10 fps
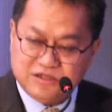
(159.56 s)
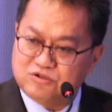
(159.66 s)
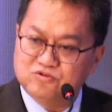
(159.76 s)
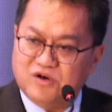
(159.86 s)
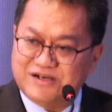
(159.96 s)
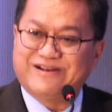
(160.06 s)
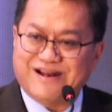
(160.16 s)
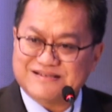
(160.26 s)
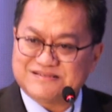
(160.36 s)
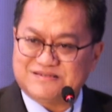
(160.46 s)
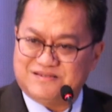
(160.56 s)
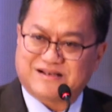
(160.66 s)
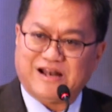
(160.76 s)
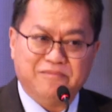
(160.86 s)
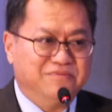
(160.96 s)
to address the
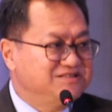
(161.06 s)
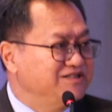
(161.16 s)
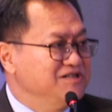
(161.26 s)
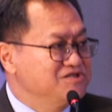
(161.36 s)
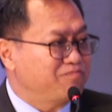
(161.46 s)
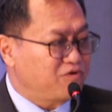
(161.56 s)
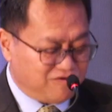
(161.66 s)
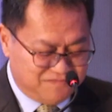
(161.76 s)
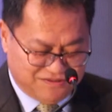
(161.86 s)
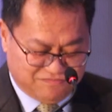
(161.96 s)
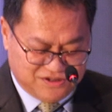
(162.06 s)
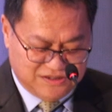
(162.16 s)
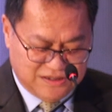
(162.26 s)
climate change problem,